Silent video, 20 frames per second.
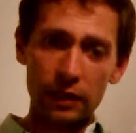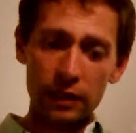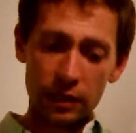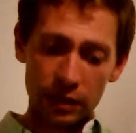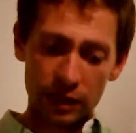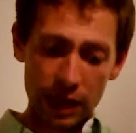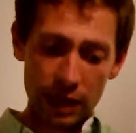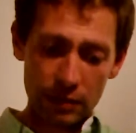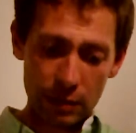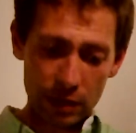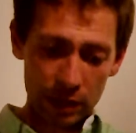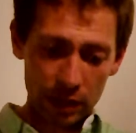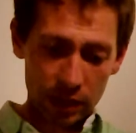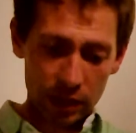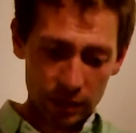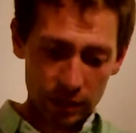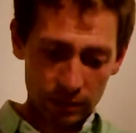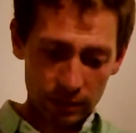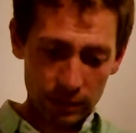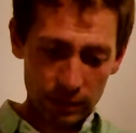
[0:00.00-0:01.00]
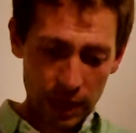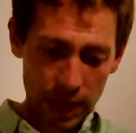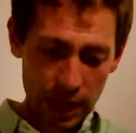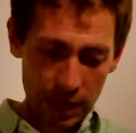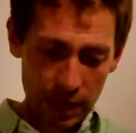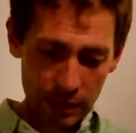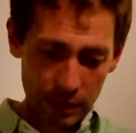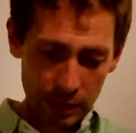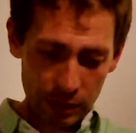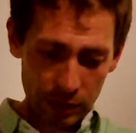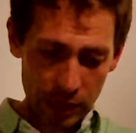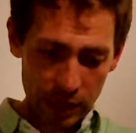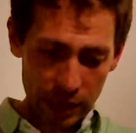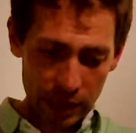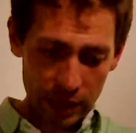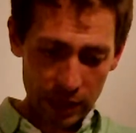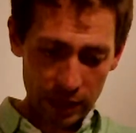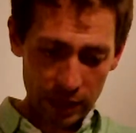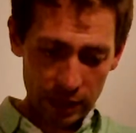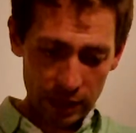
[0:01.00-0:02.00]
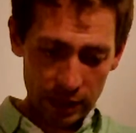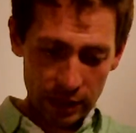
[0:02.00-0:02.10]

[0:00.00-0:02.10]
statement. Let me read.